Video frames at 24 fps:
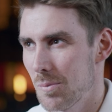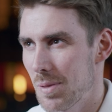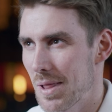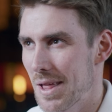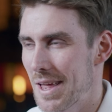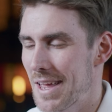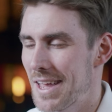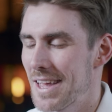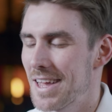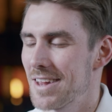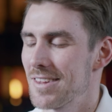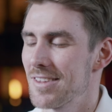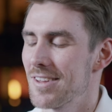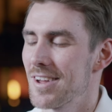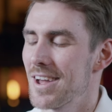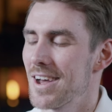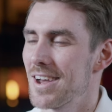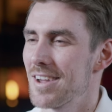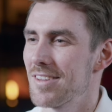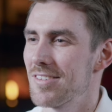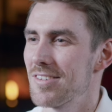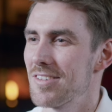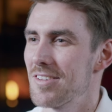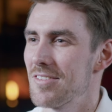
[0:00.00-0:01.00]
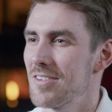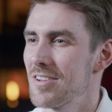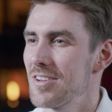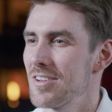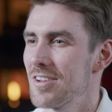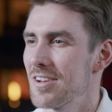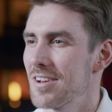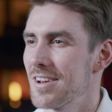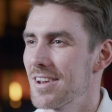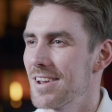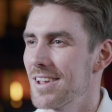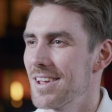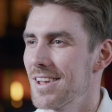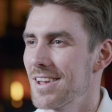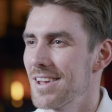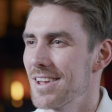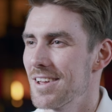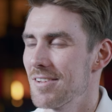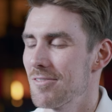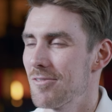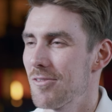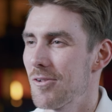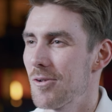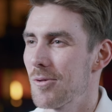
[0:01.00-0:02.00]
playing at the highest division
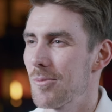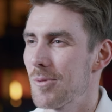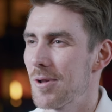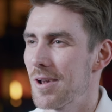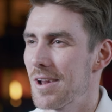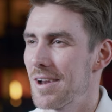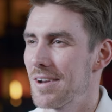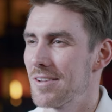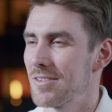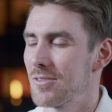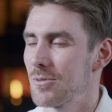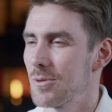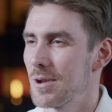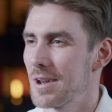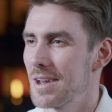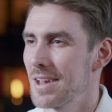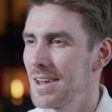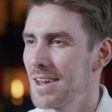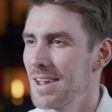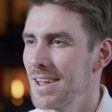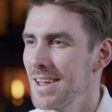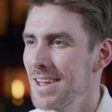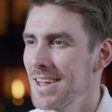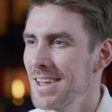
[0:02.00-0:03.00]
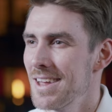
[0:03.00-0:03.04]
in floorball here in Sweden.